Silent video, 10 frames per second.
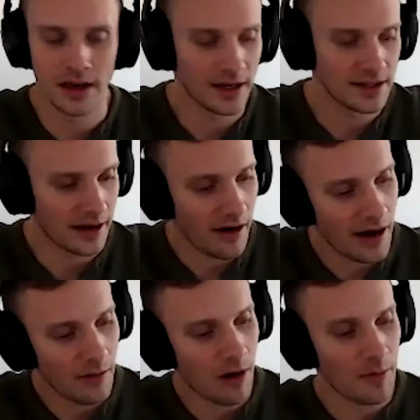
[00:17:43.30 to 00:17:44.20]
And I was like, all
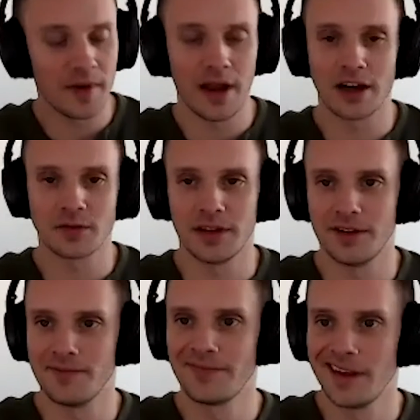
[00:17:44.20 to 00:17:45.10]
right, well, I'm going to be honest with
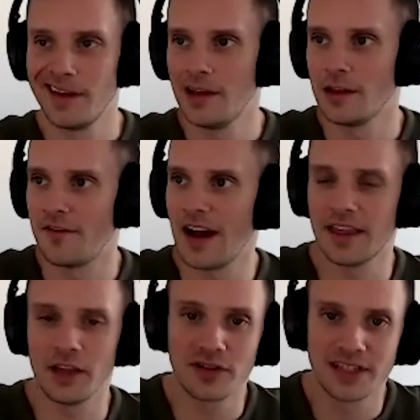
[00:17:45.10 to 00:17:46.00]
you. The
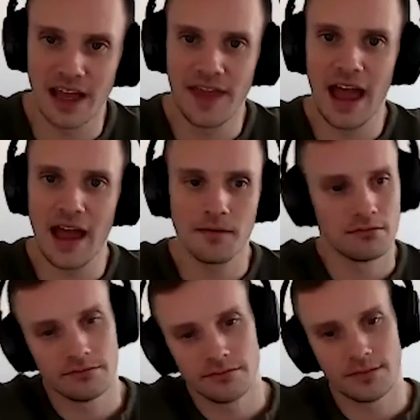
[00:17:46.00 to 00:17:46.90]
fact that you said that,
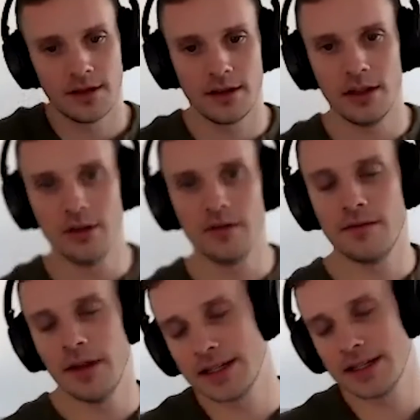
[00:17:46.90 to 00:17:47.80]
you
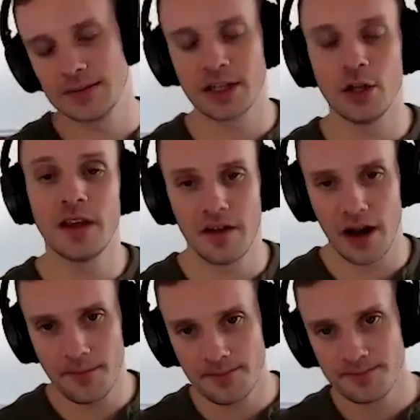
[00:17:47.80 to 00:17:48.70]
it seems like you've
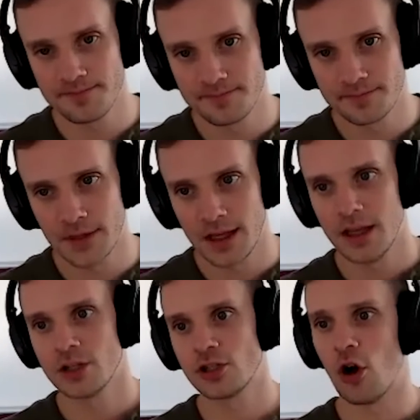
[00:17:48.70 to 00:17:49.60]
given up.
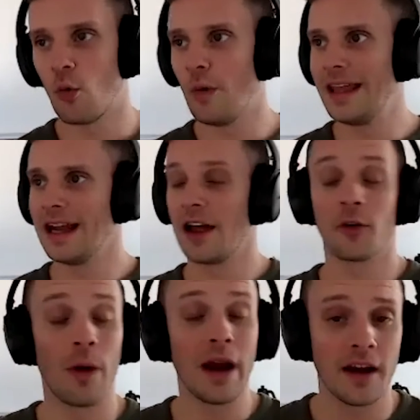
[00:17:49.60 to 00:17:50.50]
So we can
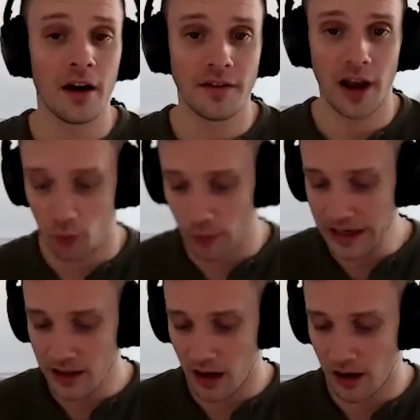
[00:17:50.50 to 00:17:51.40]
either wait another
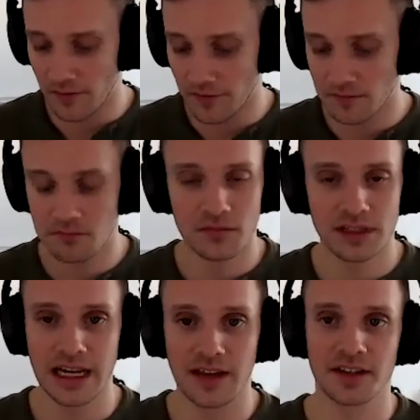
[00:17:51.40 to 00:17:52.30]
week of
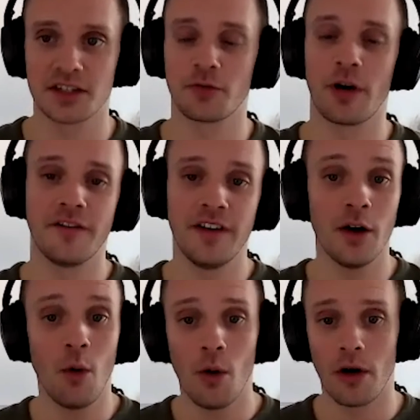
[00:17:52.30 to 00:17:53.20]
seeing if this is the right
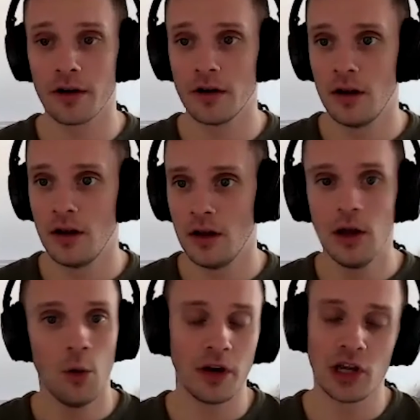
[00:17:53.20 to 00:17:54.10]
fit, or
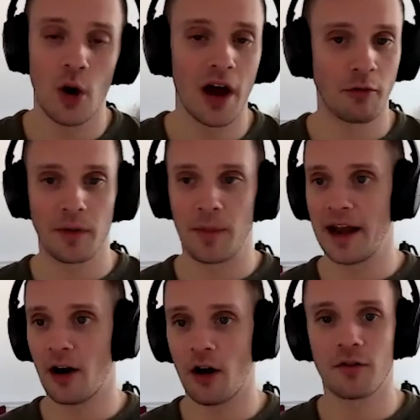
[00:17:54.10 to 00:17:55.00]
we can go ahead and rip the
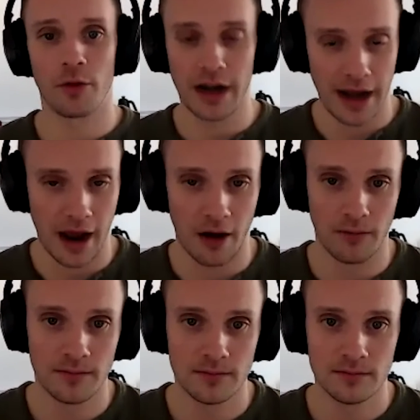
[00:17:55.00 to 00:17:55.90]
bandit off right now.